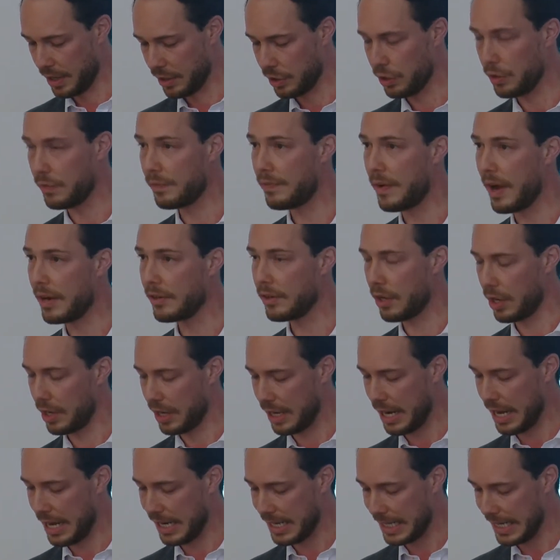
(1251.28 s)
You find
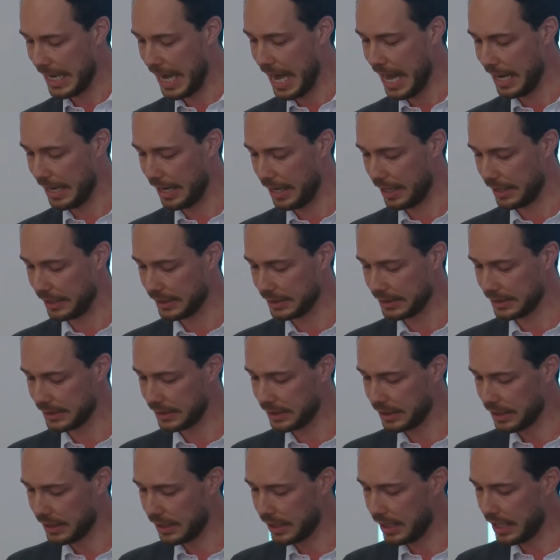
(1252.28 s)
unlikely allies,
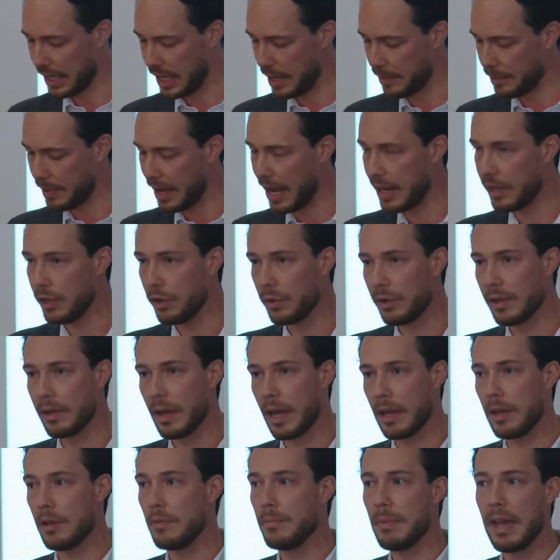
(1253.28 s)
and
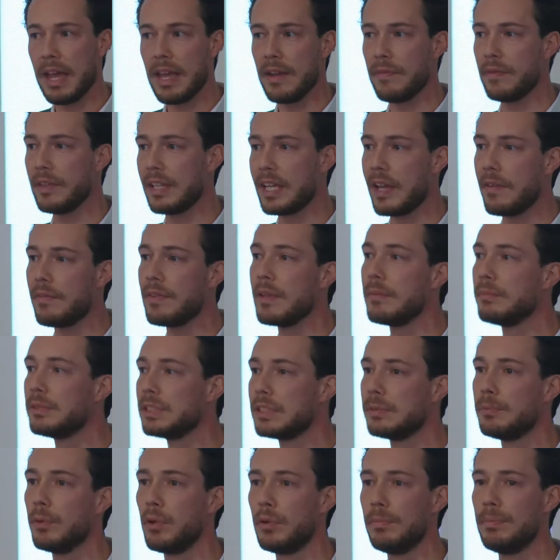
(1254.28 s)
you may even give them
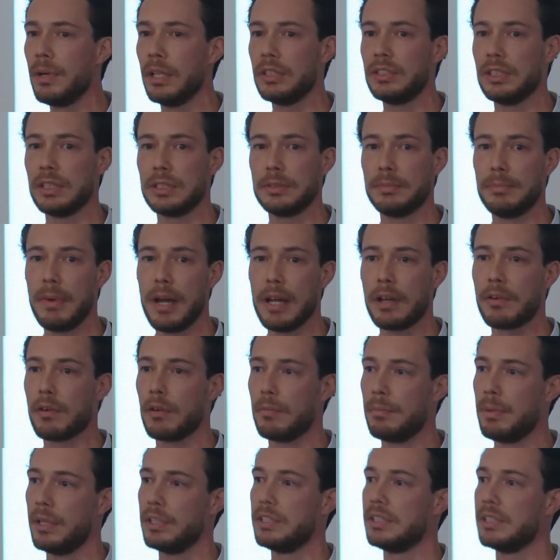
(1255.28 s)
small budgets, micro
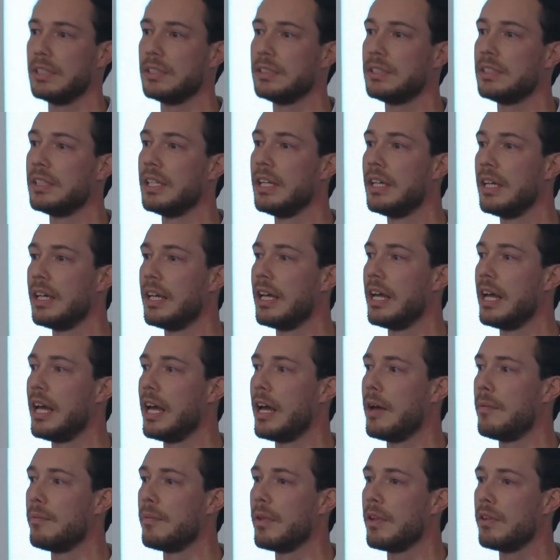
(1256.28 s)
budgets,
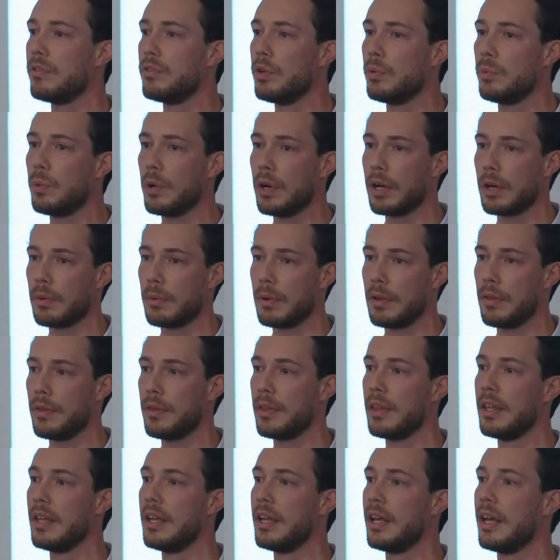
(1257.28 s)
to work
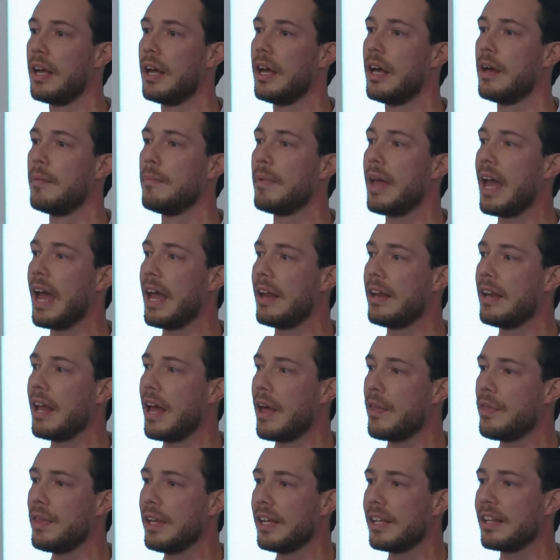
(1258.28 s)
with.
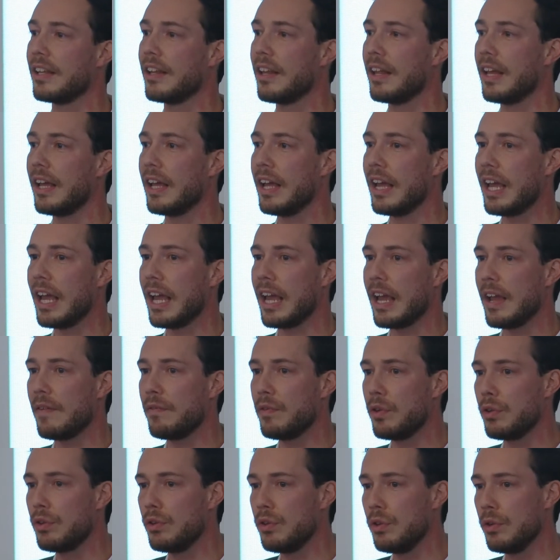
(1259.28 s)
And I think
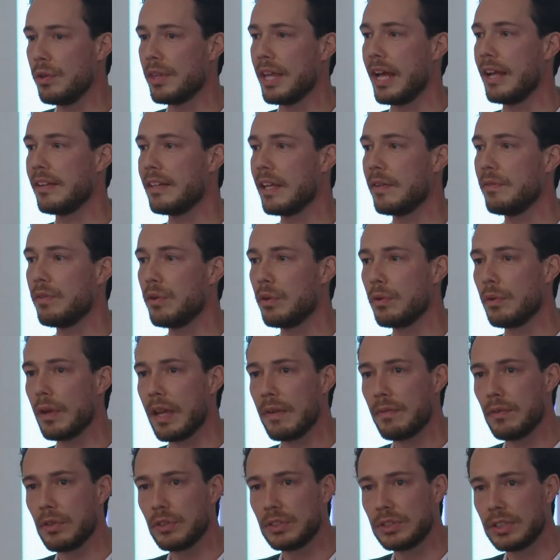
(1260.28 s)
if you do that,
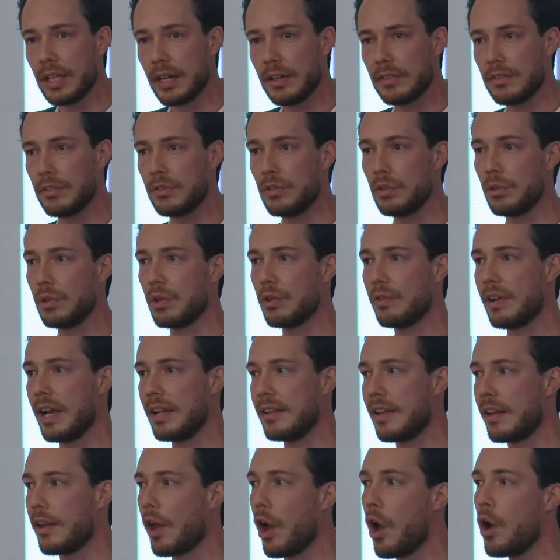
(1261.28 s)
if you start to
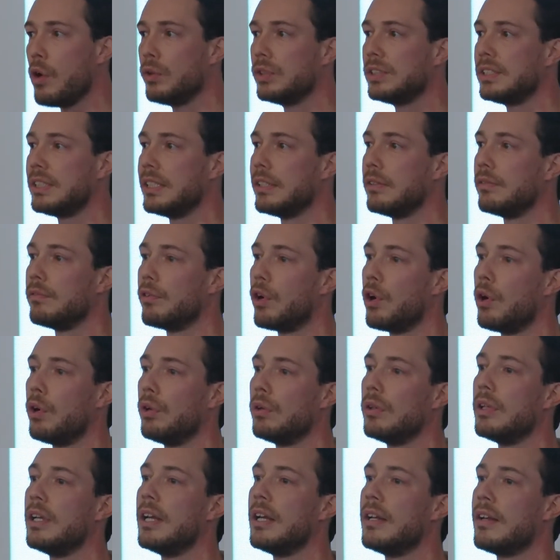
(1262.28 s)
create that hosting
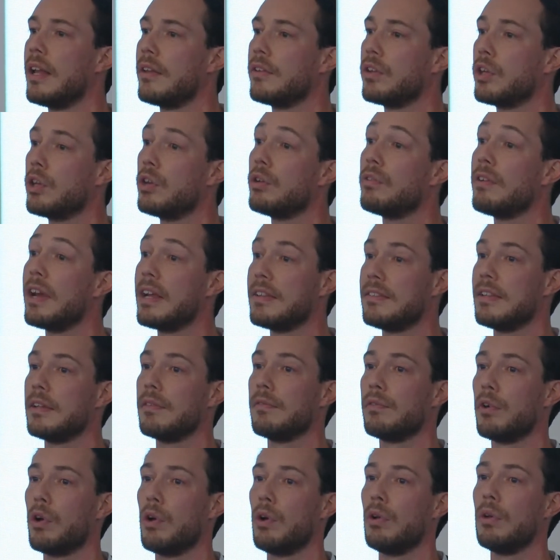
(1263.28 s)
role, that
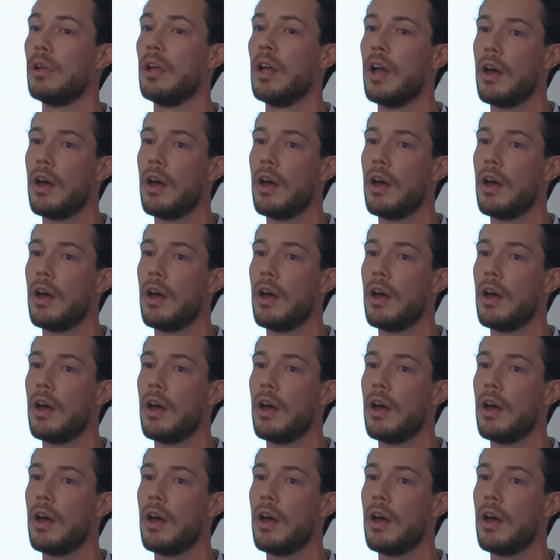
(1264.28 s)
curating role